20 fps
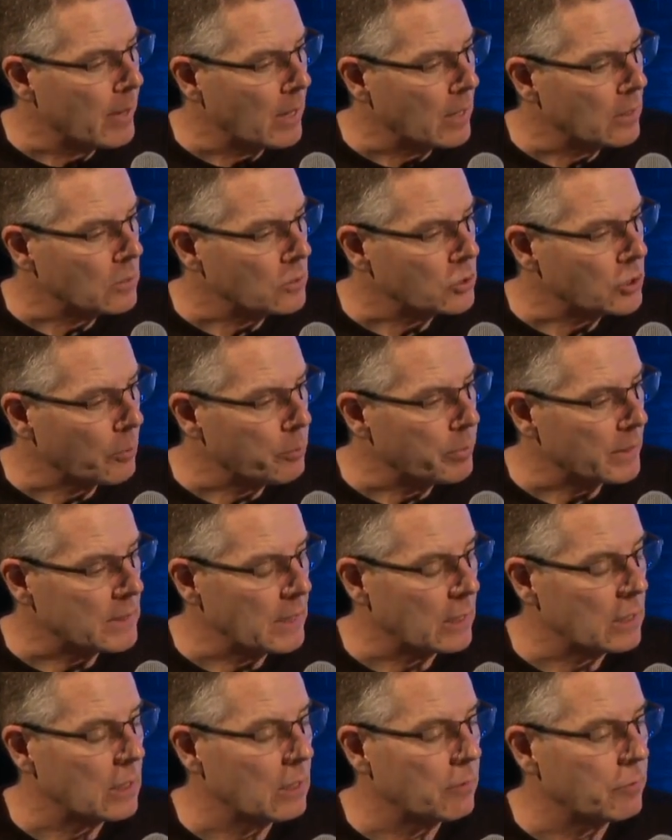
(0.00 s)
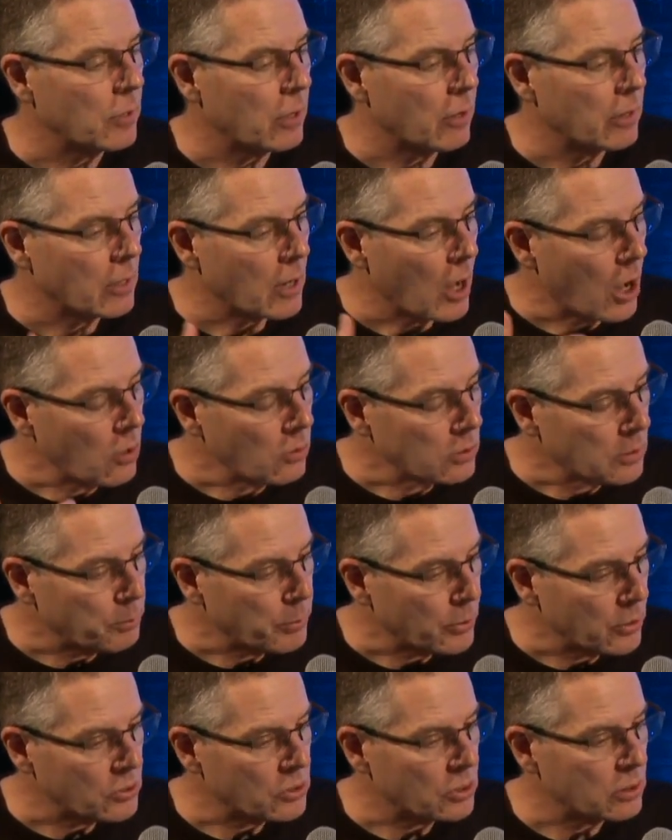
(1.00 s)
So particularly if you're an older
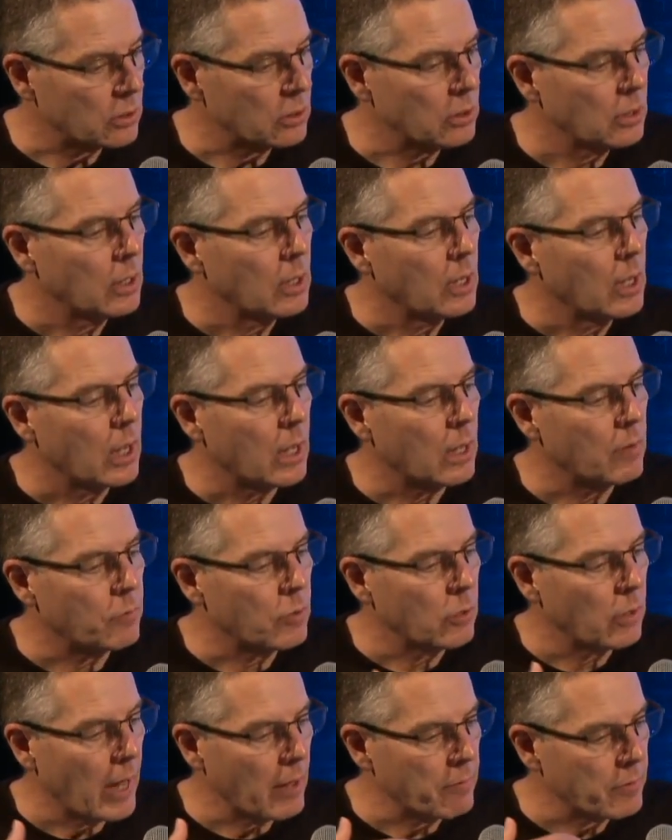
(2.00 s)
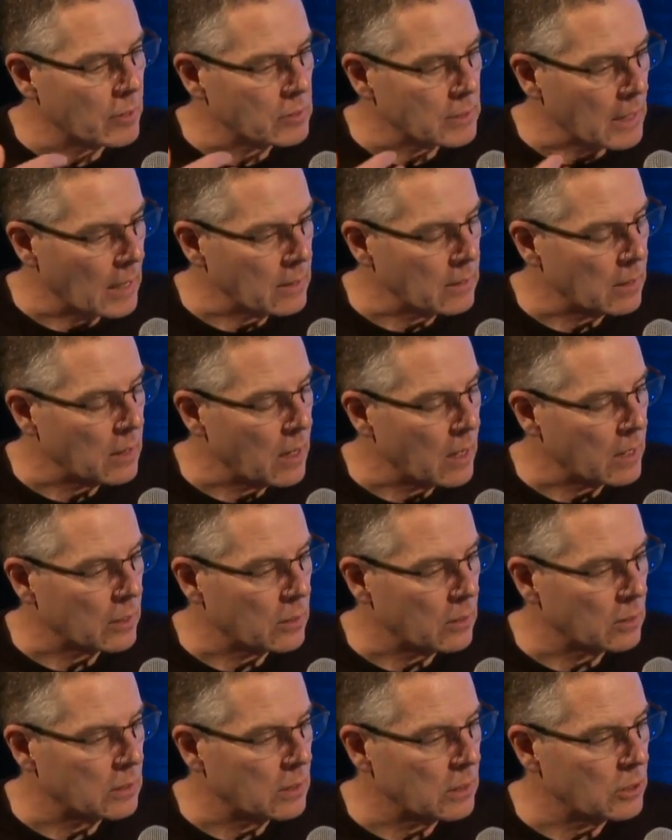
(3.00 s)
person, if you have those underlying
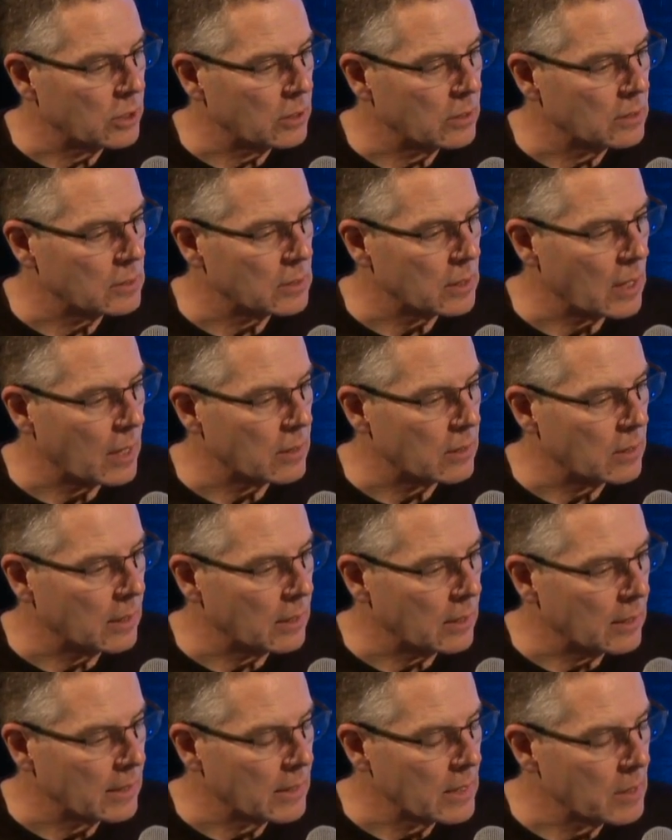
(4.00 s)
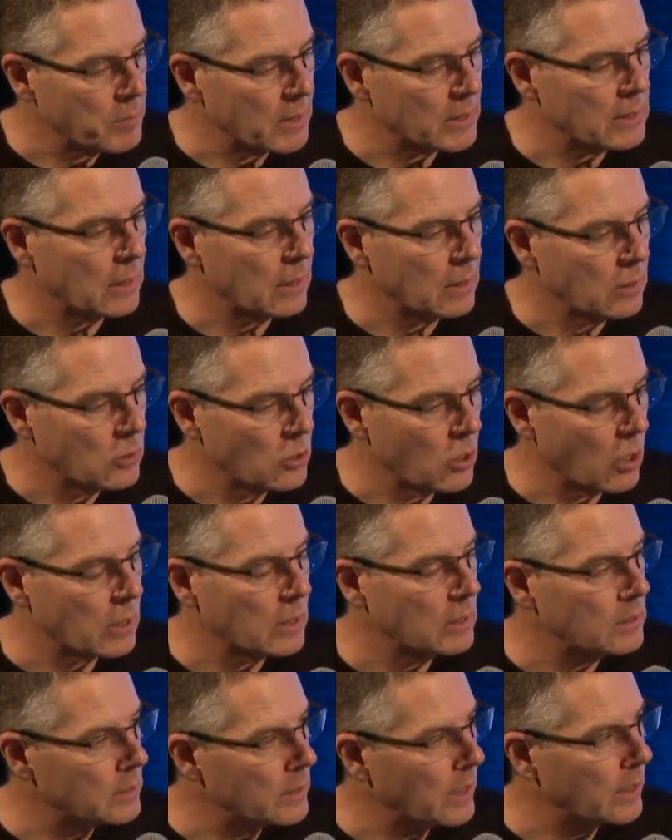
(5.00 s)
conditions, I think limiting
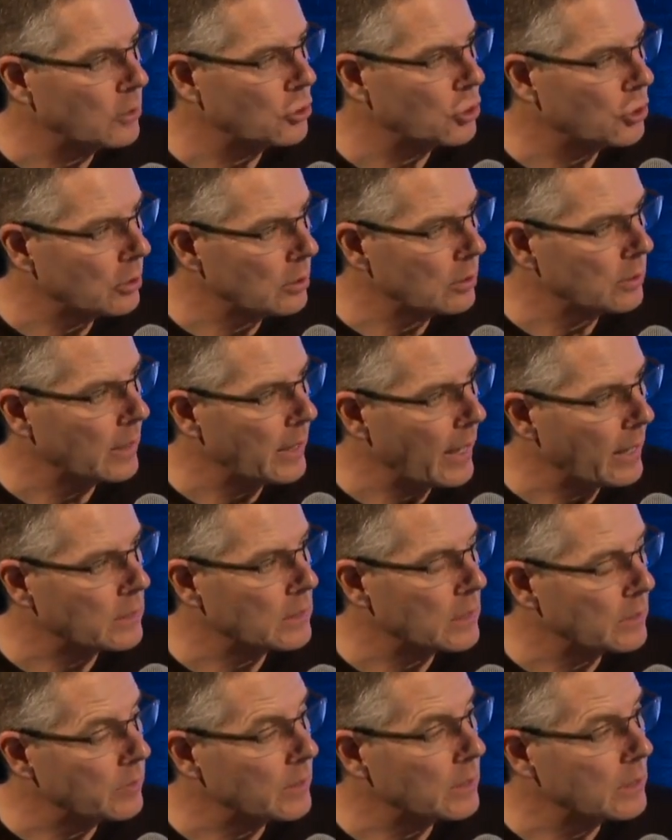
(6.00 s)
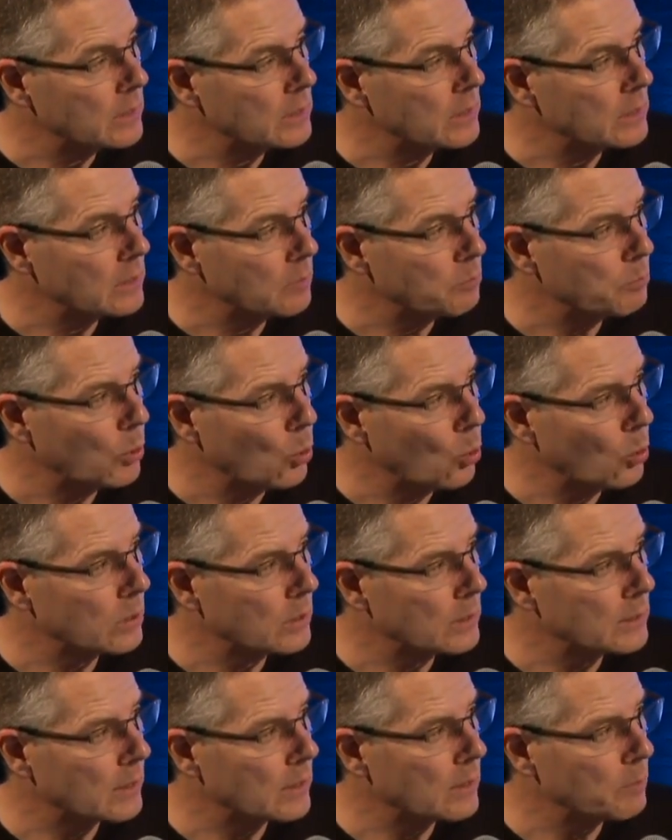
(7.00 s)
non-essential activities is
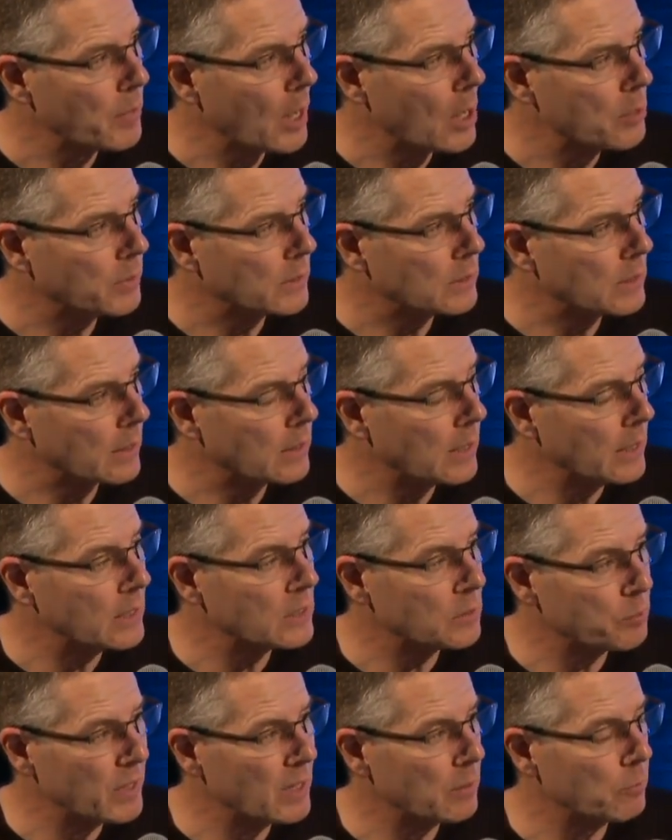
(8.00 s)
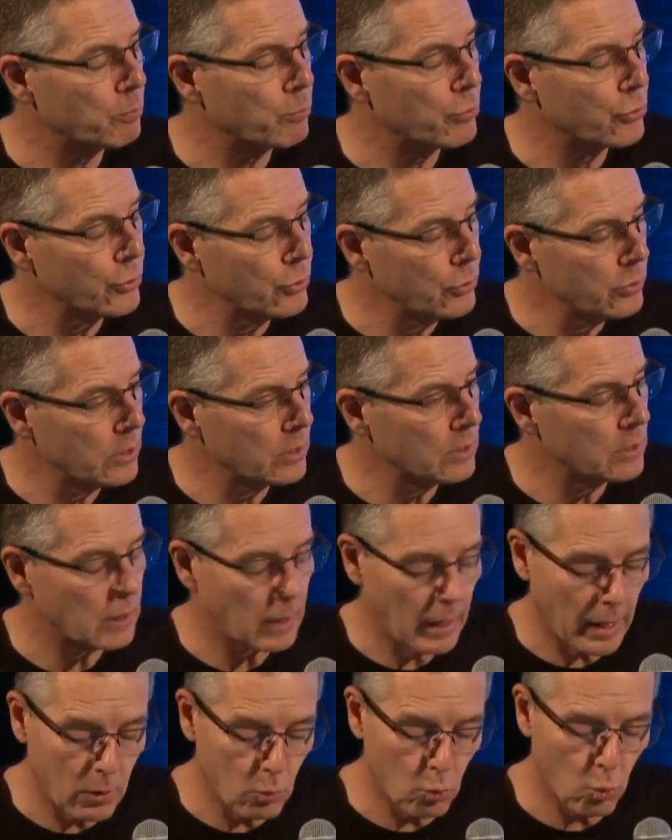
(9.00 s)
important at the moment. I think it's being prudent
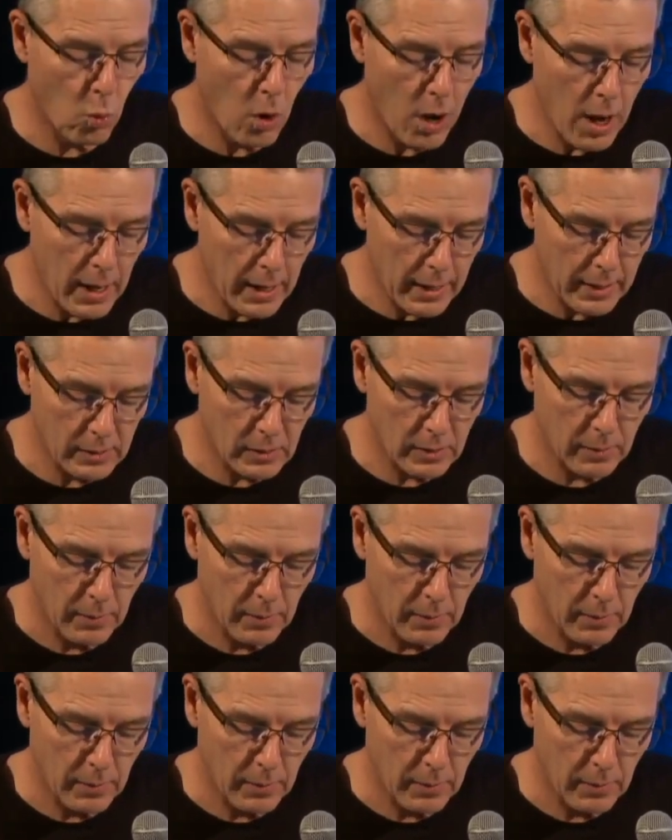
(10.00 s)
and wise.